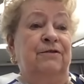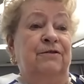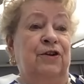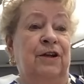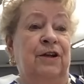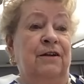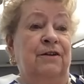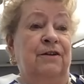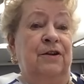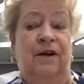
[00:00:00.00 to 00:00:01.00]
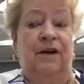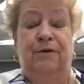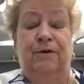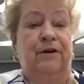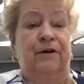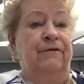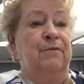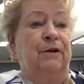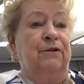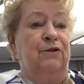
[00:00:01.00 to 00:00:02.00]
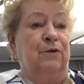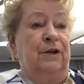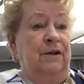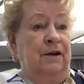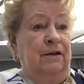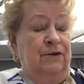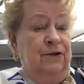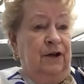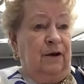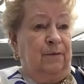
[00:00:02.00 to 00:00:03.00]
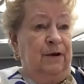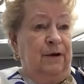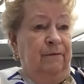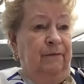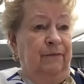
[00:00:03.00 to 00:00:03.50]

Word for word: Genealogy Library for about $20 a copy.